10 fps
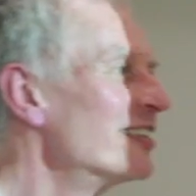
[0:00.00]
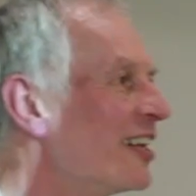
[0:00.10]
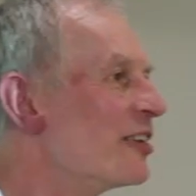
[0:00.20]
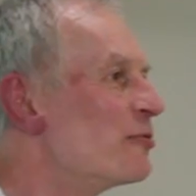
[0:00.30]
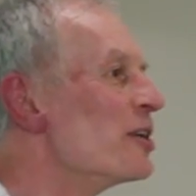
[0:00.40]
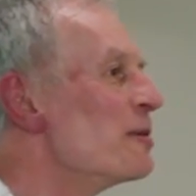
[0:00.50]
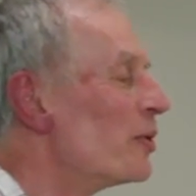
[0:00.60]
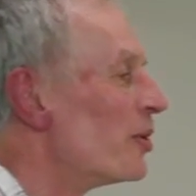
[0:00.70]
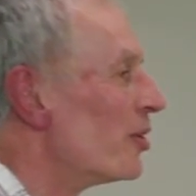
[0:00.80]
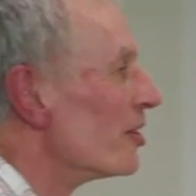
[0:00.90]
and
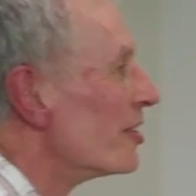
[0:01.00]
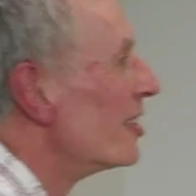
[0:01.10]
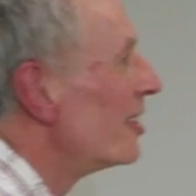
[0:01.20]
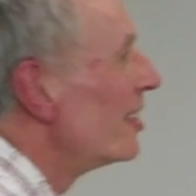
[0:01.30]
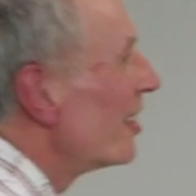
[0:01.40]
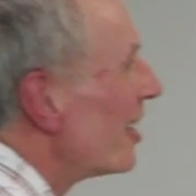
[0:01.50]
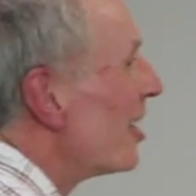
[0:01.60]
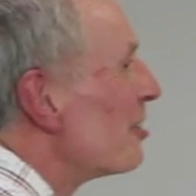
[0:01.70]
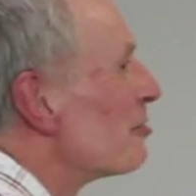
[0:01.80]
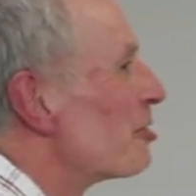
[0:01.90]
reborn
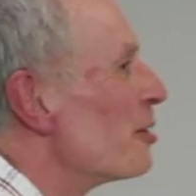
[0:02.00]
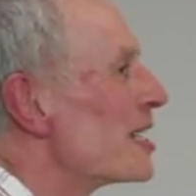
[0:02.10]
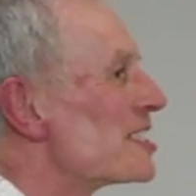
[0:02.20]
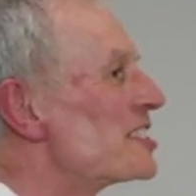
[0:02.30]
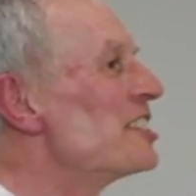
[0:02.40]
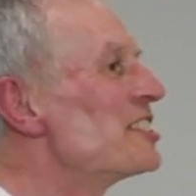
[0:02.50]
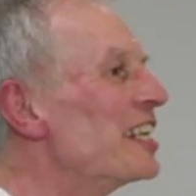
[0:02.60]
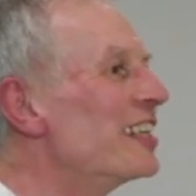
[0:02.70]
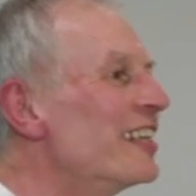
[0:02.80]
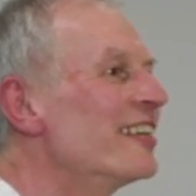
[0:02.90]
from
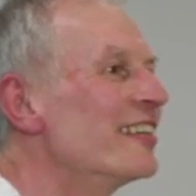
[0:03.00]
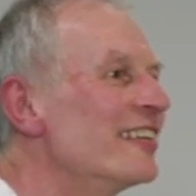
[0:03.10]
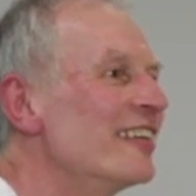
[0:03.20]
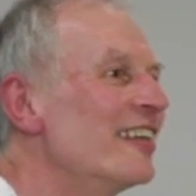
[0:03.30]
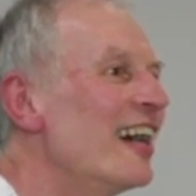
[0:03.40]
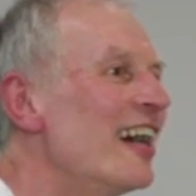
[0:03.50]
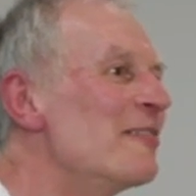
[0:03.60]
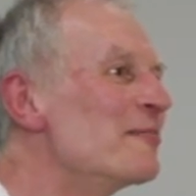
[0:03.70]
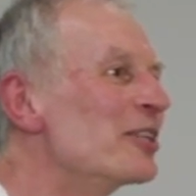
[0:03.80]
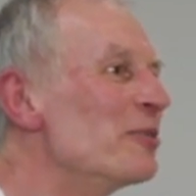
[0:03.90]
existing
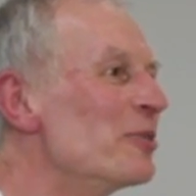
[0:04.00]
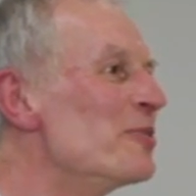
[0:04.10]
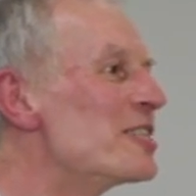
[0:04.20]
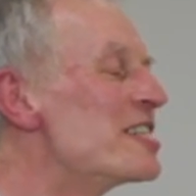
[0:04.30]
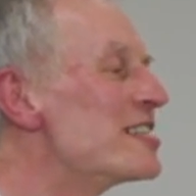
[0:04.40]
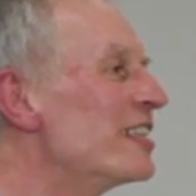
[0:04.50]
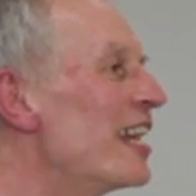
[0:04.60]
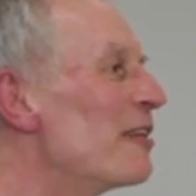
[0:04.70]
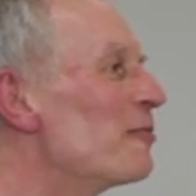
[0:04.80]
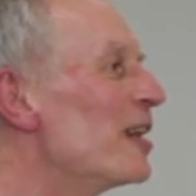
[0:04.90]
communities and
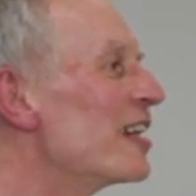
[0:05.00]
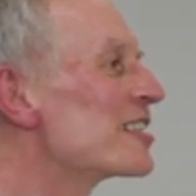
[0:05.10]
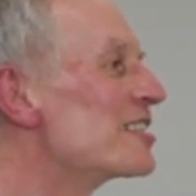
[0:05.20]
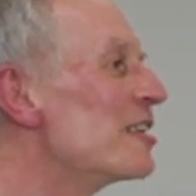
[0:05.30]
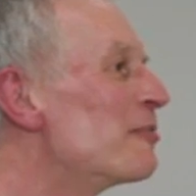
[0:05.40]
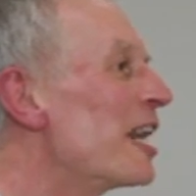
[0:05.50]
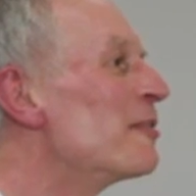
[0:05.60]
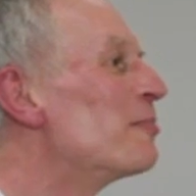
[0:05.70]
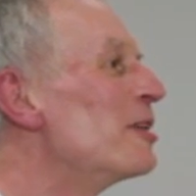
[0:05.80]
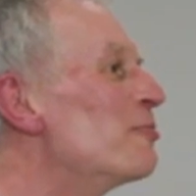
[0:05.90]
networks, and have kind
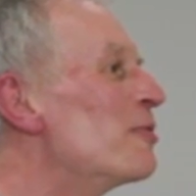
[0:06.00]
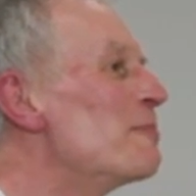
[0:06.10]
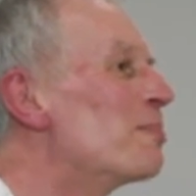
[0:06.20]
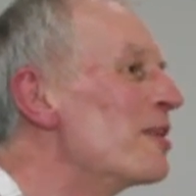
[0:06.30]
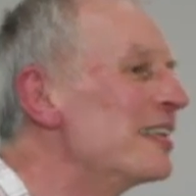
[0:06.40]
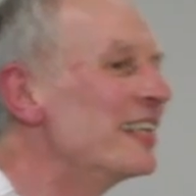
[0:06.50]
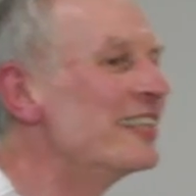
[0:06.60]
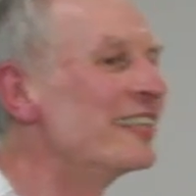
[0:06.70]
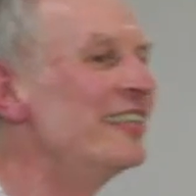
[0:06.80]
of been rebranded